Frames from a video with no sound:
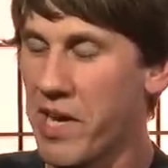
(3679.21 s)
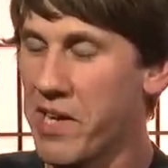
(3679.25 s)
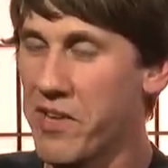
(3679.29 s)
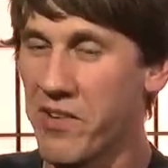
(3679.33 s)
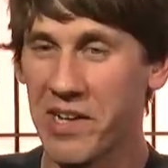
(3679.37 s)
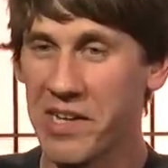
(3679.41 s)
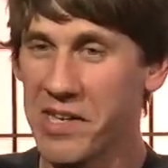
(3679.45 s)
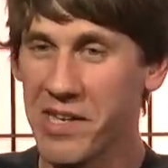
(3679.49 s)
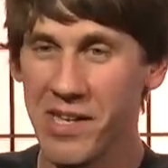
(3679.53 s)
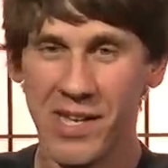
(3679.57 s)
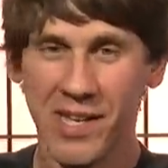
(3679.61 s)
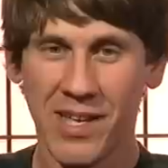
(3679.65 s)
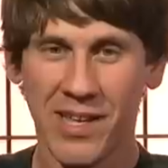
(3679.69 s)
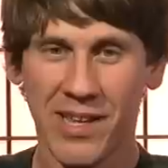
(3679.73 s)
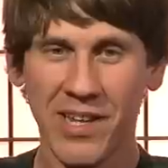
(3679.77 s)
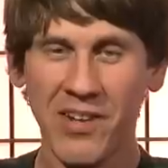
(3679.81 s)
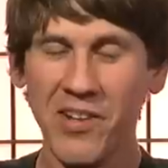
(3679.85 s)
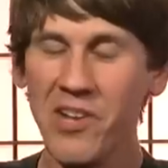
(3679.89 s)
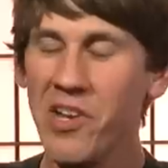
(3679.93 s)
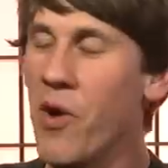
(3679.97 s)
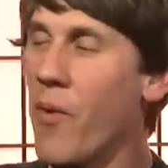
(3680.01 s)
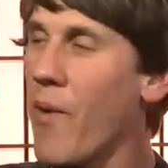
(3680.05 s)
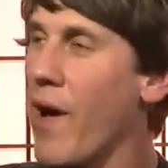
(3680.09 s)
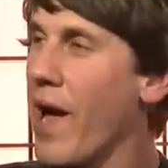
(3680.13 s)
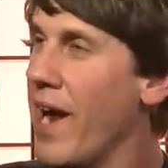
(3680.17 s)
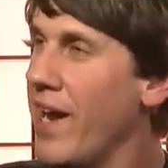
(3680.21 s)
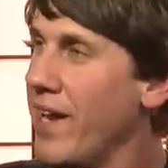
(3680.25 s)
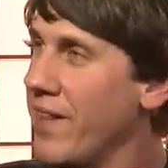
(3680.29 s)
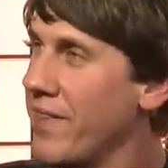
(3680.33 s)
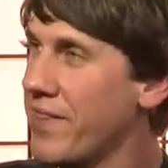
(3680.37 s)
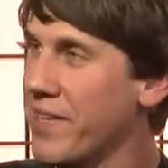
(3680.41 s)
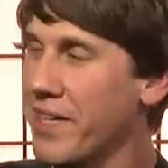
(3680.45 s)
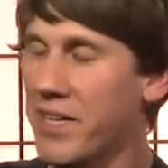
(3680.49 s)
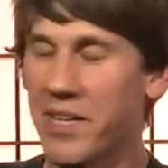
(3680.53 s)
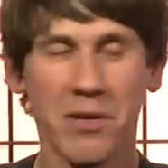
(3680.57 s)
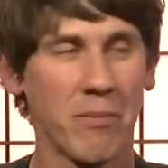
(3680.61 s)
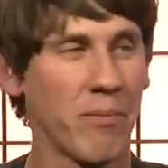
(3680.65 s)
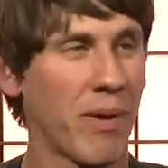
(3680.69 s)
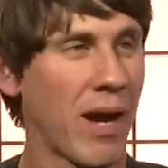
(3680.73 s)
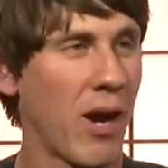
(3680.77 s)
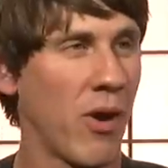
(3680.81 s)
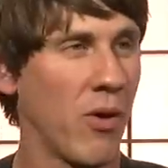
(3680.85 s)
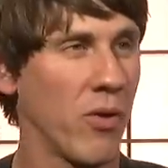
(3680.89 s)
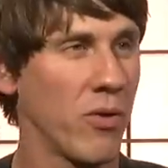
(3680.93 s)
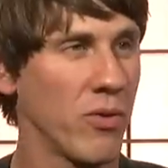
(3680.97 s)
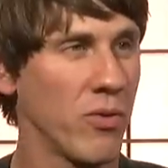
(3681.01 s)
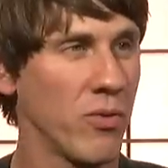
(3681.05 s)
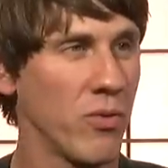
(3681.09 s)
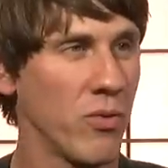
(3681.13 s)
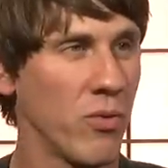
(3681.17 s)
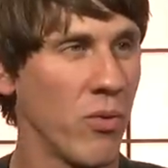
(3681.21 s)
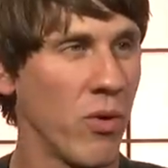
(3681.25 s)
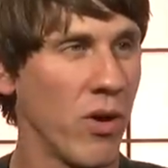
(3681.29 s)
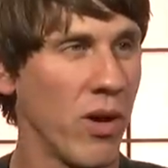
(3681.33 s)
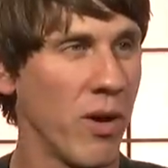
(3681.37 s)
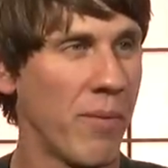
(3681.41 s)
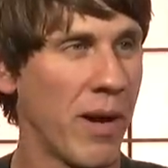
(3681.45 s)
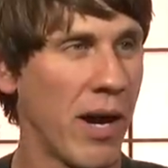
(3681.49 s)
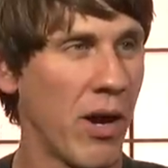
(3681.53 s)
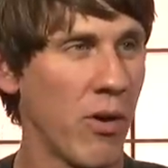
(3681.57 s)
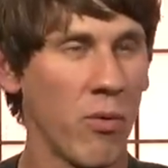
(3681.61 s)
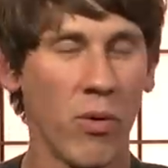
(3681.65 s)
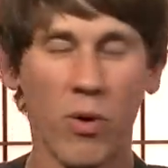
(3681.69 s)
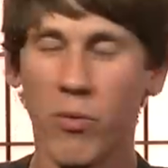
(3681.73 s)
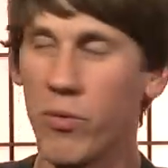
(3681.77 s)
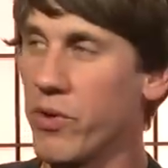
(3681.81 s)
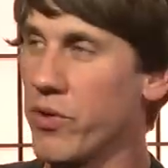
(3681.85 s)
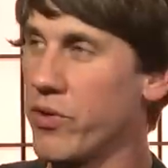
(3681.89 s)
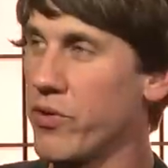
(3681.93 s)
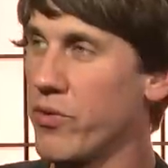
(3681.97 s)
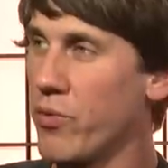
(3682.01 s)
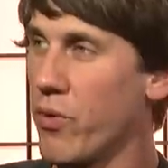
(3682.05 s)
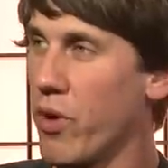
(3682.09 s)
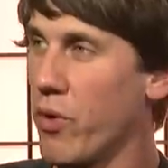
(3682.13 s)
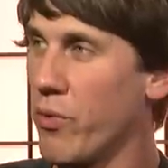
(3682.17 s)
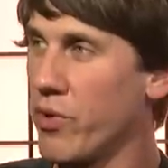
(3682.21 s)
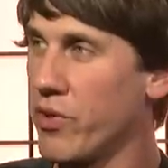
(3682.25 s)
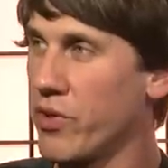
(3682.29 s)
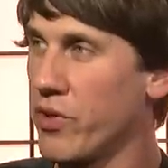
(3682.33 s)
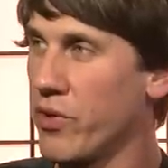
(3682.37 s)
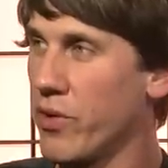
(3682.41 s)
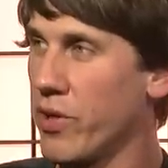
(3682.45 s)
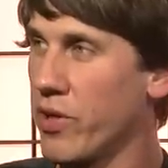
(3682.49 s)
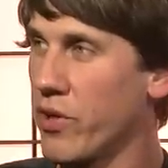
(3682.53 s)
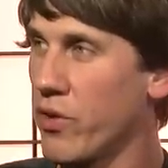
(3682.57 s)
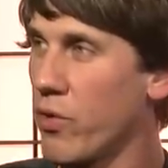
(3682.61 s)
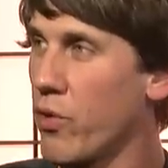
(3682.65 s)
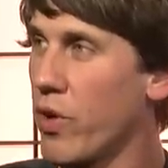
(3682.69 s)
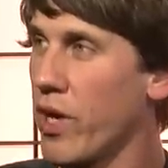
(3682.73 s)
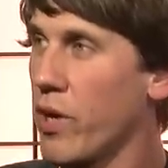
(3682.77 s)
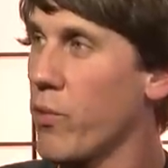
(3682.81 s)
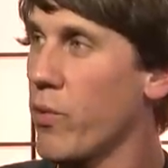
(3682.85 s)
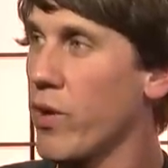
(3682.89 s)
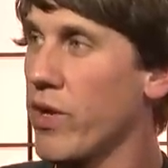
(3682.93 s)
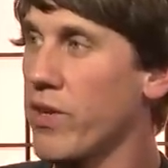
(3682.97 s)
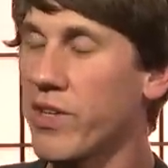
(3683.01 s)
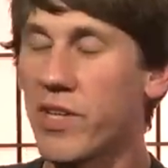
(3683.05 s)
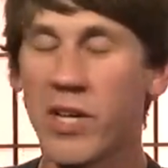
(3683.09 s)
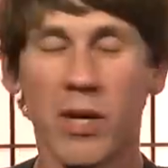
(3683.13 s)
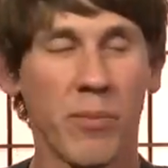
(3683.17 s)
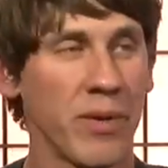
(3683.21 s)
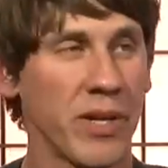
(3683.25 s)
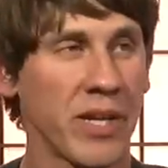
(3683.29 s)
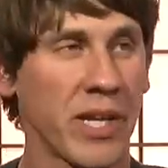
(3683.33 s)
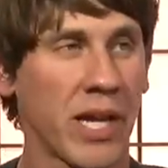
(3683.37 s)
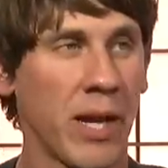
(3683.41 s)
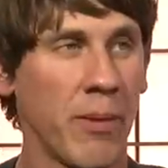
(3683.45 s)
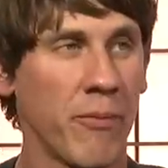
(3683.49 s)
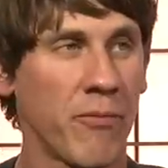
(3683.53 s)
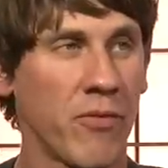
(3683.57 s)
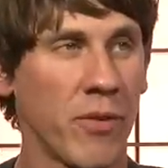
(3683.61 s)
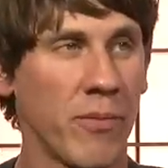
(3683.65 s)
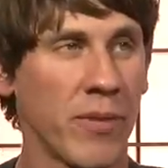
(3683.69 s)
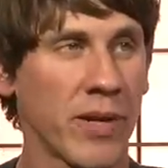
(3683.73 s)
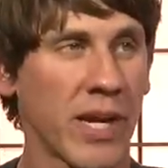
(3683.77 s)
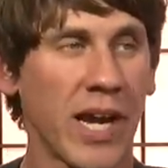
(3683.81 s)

And you're like, they don't know anything about about what we're what we're doing or like where the company came from.